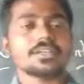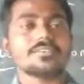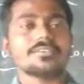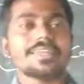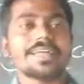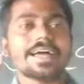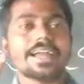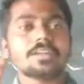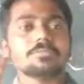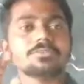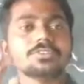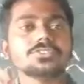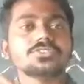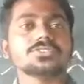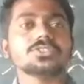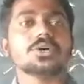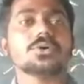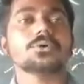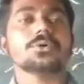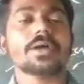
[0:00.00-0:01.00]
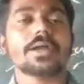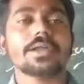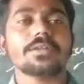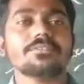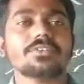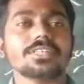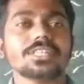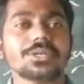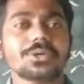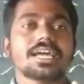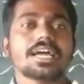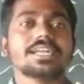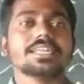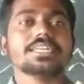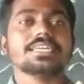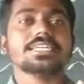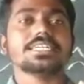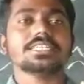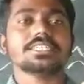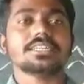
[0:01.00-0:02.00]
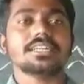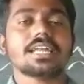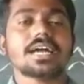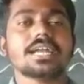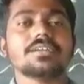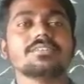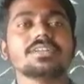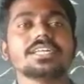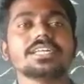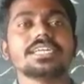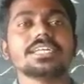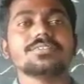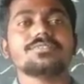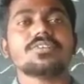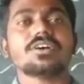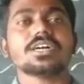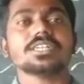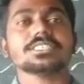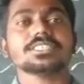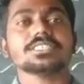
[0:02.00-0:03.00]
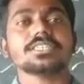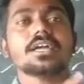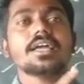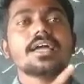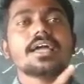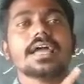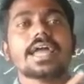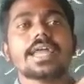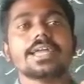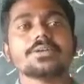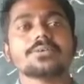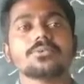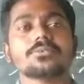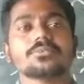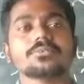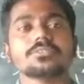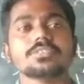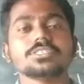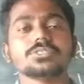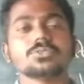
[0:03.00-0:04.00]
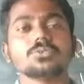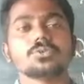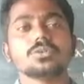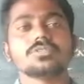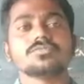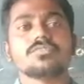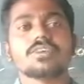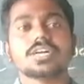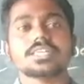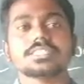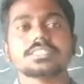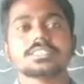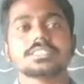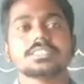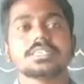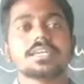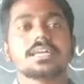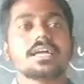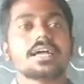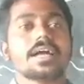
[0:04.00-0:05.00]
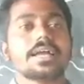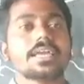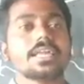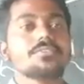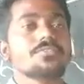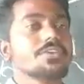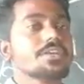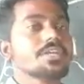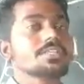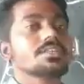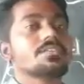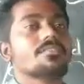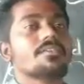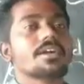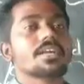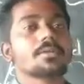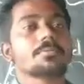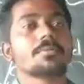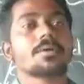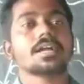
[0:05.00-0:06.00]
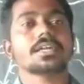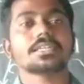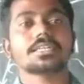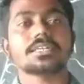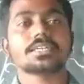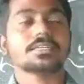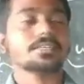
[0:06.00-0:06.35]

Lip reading: Land means you have to identify the land will heat fast and it cools fast. Again, if you take the water part,